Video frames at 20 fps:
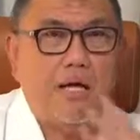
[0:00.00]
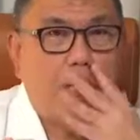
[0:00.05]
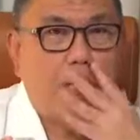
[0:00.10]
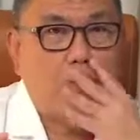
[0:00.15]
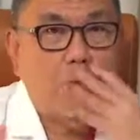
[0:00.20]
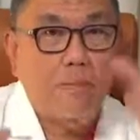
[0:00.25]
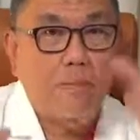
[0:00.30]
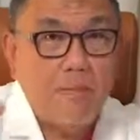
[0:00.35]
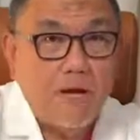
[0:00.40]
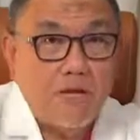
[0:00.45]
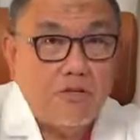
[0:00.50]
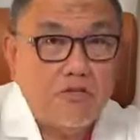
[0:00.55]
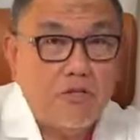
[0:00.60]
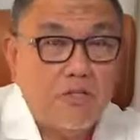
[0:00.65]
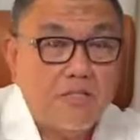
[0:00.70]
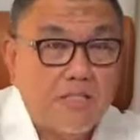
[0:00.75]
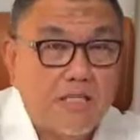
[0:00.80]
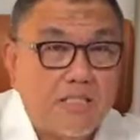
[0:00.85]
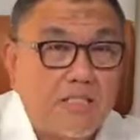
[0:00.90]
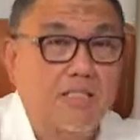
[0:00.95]
We measure
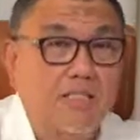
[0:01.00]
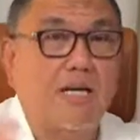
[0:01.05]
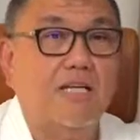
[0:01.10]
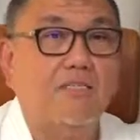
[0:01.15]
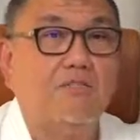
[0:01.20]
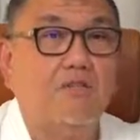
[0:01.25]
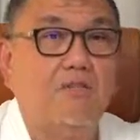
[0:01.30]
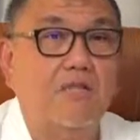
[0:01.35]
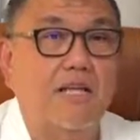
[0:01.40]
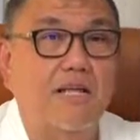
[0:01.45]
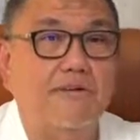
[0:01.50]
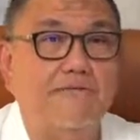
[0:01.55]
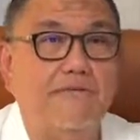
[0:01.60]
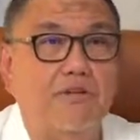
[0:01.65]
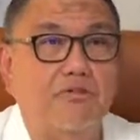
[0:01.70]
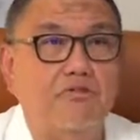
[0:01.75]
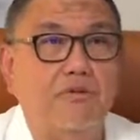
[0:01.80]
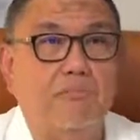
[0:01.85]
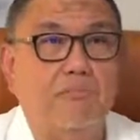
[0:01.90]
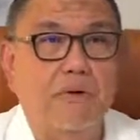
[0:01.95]
the size of the left
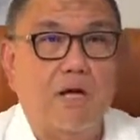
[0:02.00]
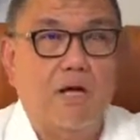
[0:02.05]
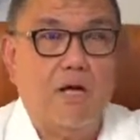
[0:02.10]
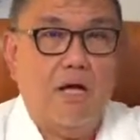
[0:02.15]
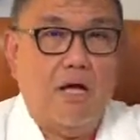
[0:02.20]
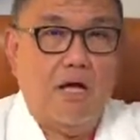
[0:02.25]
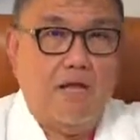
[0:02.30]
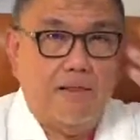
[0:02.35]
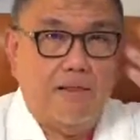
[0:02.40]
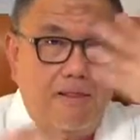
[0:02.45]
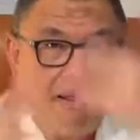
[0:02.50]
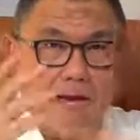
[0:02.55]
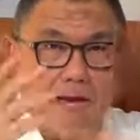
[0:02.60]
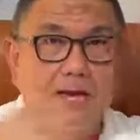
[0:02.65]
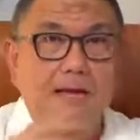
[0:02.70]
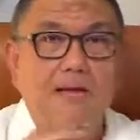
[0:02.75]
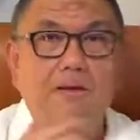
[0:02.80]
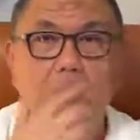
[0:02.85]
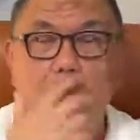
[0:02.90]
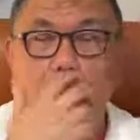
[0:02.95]
atrium.
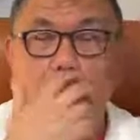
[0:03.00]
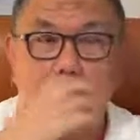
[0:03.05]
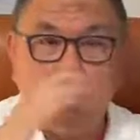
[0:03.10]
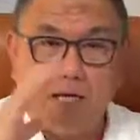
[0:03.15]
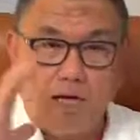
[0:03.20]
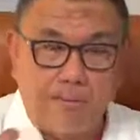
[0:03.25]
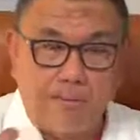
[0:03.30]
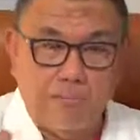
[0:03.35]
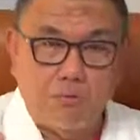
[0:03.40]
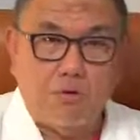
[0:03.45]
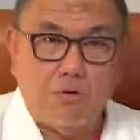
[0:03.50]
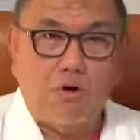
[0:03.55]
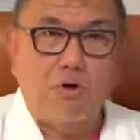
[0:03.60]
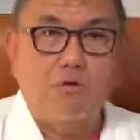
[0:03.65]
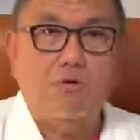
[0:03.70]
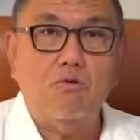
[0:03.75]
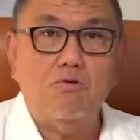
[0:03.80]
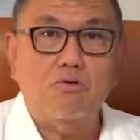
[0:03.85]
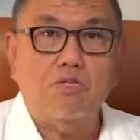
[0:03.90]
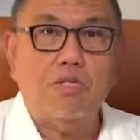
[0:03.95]
Then we come to
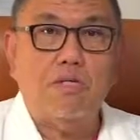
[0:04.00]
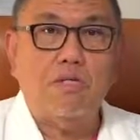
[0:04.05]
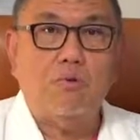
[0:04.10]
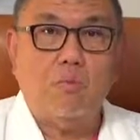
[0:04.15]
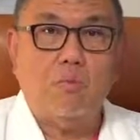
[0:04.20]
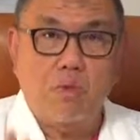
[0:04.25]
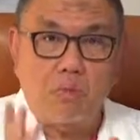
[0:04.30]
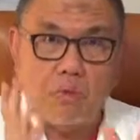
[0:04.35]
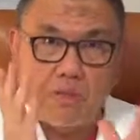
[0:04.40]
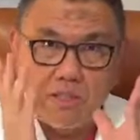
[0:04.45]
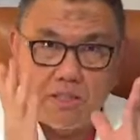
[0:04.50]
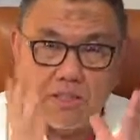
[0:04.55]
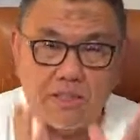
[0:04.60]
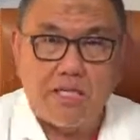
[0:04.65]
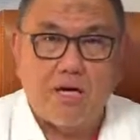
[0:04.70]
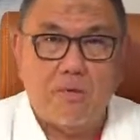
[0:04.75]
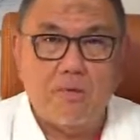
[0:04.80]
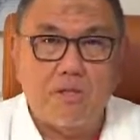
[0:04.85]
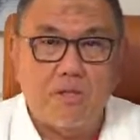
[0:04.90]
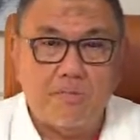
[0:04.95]
conclusion. We will sit
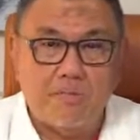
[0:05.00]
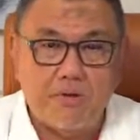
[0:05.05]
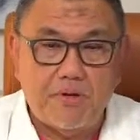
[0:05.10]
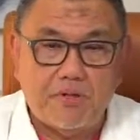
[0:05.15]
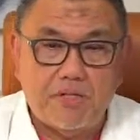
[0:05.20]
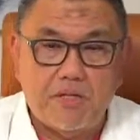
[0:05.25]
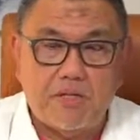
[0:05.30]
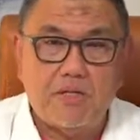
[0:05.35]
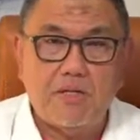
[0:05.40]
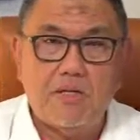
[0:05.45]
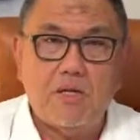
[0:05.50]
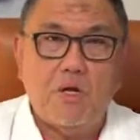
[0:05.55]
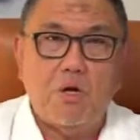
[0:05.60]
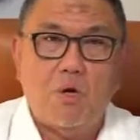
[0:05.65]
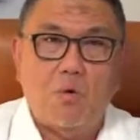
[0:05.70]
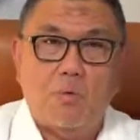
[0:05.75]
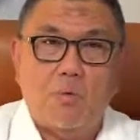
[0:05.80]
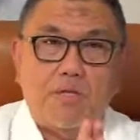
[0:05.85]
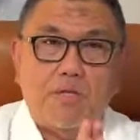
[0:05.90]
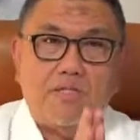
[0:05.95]
down with the patient.
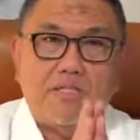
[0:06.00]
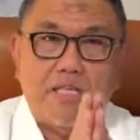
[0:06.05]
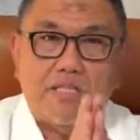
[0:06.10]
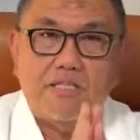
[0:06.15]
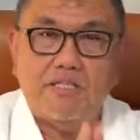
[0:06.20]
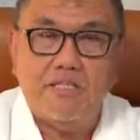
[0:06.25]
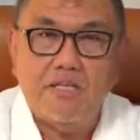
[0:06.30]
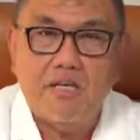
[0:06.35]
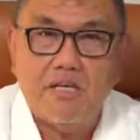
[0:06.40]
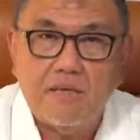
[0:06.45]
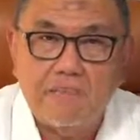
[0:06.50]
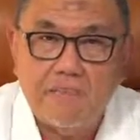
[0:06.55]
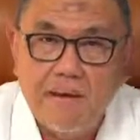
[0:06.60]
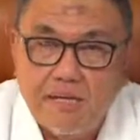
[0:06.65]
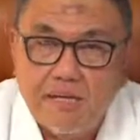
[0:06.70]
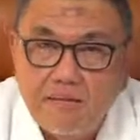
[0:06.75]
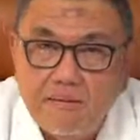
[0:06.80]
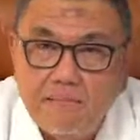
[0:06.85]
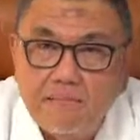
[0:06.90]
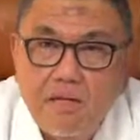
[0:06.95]
We say, sir,
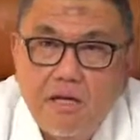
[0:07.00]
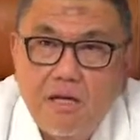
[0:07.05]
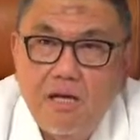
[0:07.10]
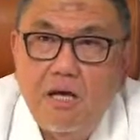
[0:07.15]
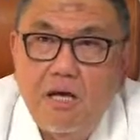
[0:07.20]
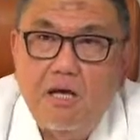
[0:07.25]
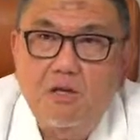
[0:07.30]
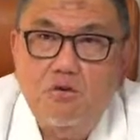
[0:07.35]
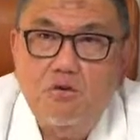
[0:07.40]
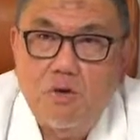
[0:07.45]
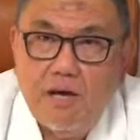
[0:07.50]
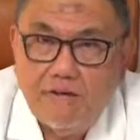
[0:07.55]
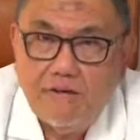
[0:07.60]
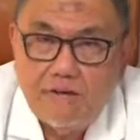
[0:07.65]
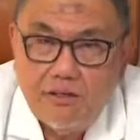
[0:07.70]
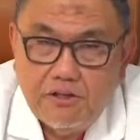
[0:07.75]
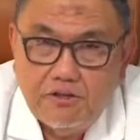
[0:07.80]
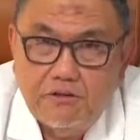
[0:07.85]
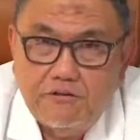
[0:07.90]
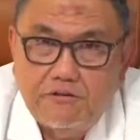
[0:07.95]
madam, you have
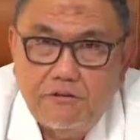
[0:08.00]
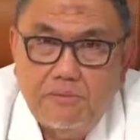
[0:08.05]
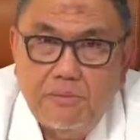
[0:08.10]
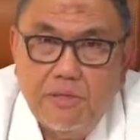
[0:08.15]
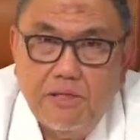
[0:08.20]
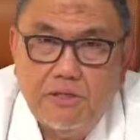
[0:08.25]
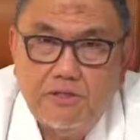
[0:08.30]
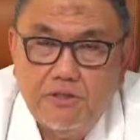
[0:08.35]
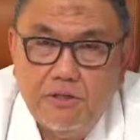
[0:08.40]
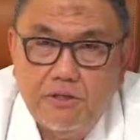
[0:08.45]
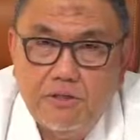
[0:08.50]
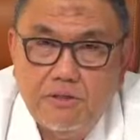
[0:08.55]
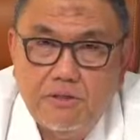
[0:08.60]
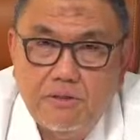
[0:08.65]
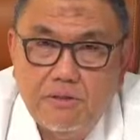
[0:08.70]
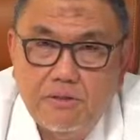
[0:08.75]
atrial fibrillation